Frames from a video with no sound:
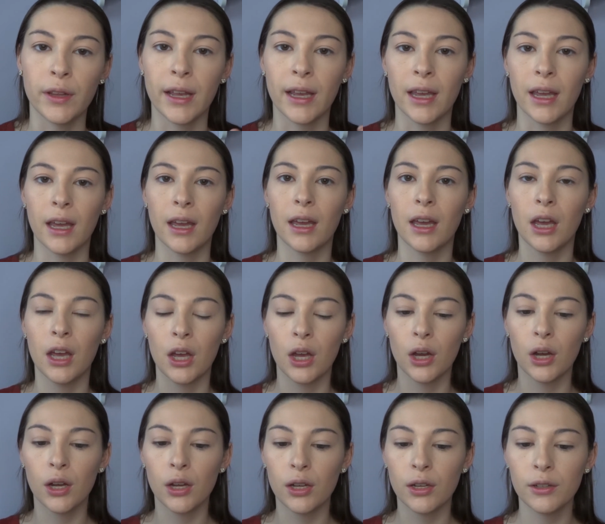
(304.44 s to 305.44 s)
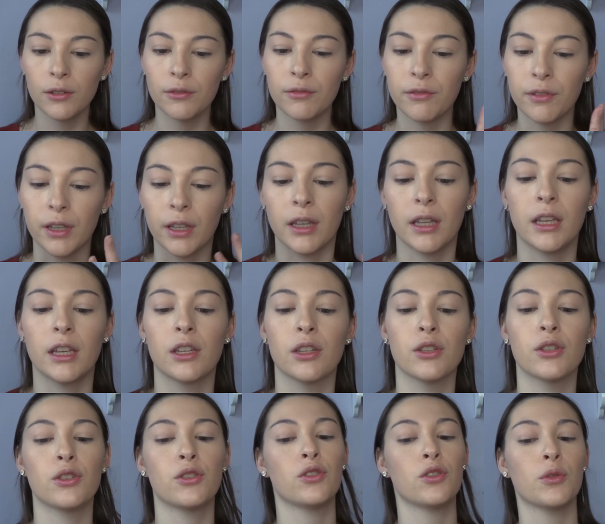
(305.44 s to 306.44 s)
like feeling
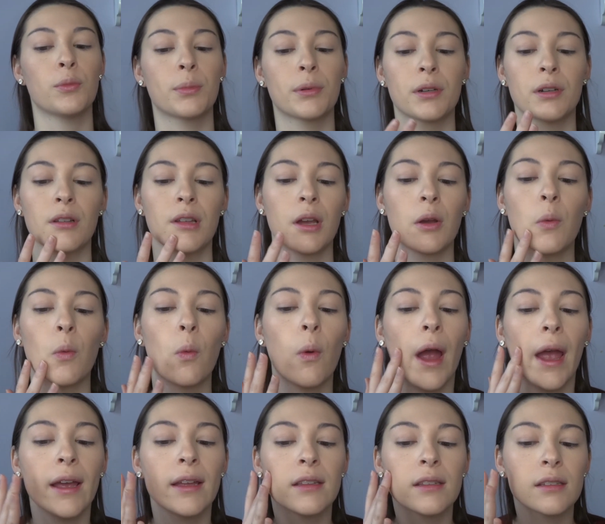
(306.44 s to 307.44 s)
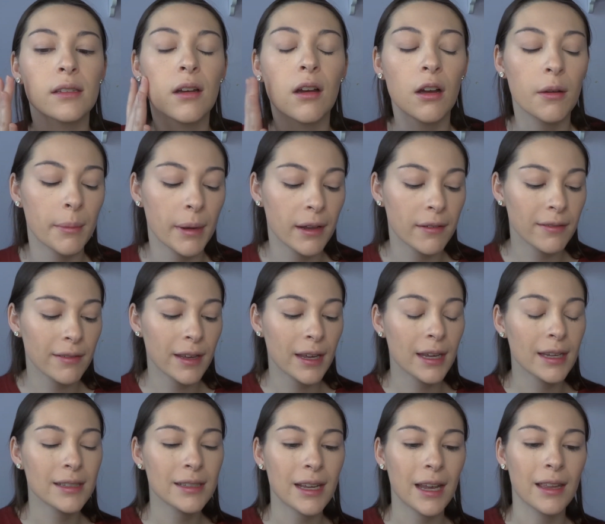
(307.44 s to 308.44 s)
super like wet on my
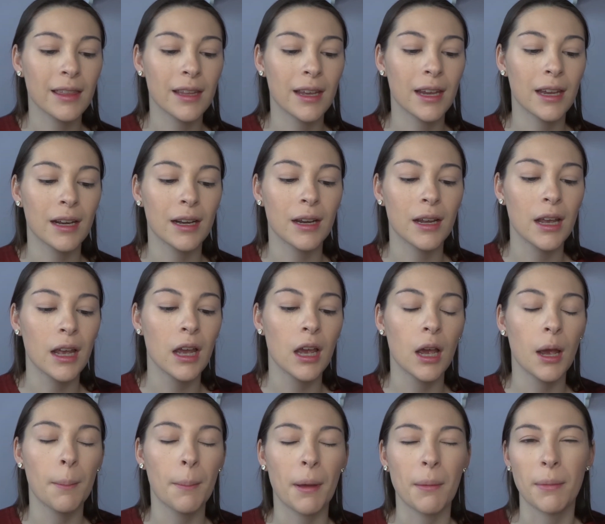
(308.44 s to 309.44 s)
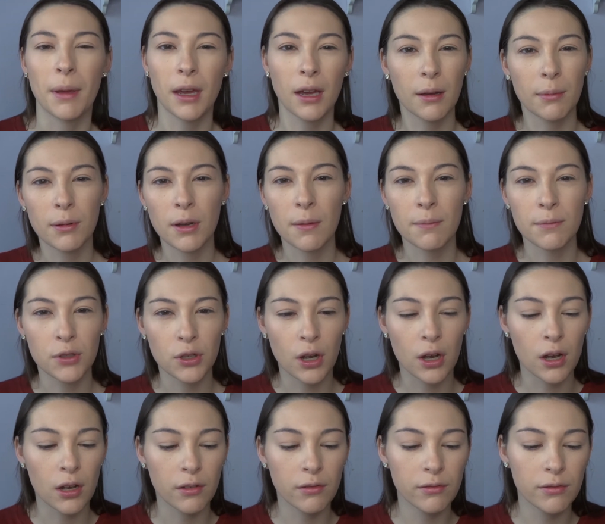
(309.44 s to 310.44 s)
face and then my makeup comes
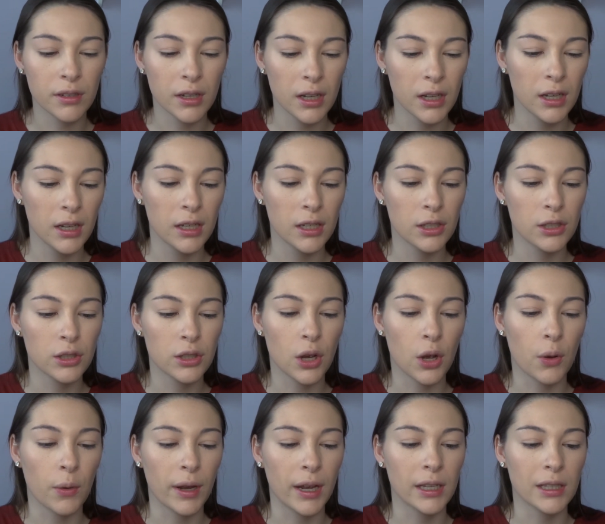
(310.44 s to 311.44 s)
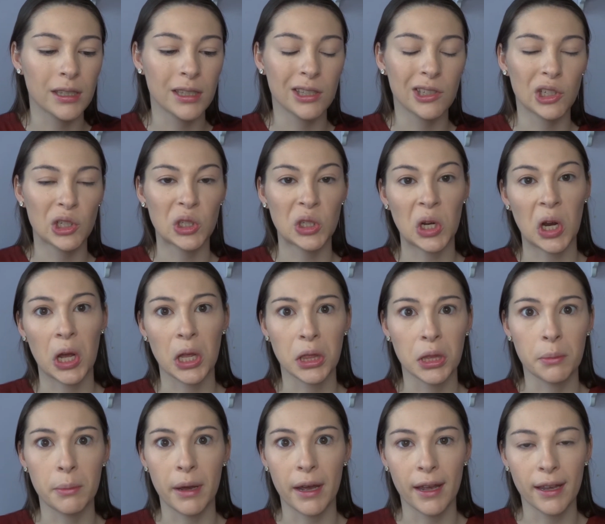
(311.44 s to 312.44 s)
off, so it's just not
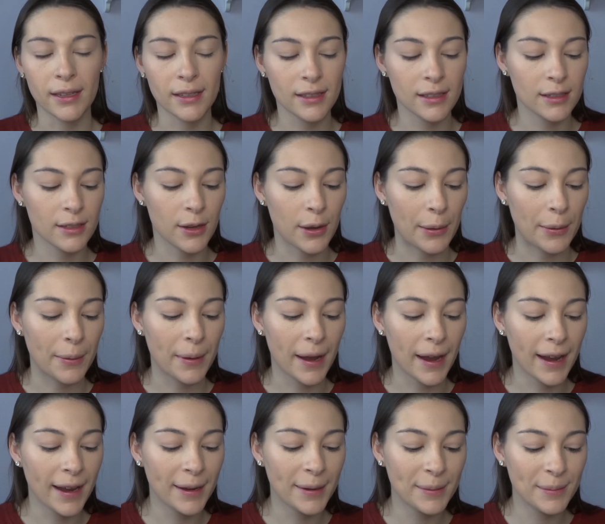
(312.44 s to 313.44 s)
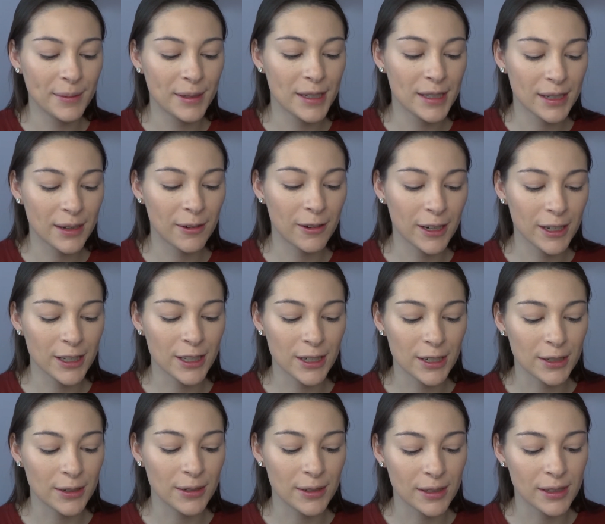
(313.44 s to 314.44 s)
the best. So I'm just going to
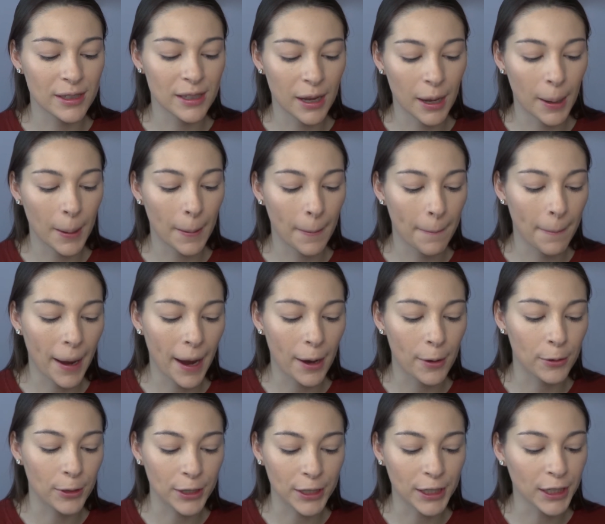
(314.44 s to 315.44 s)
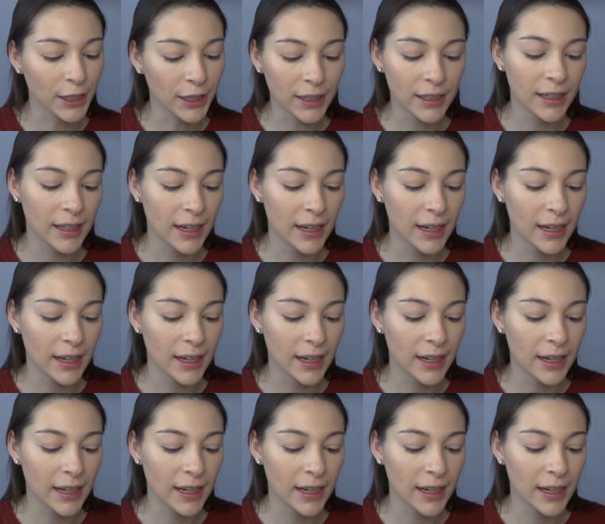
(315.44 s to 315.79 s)
use powder,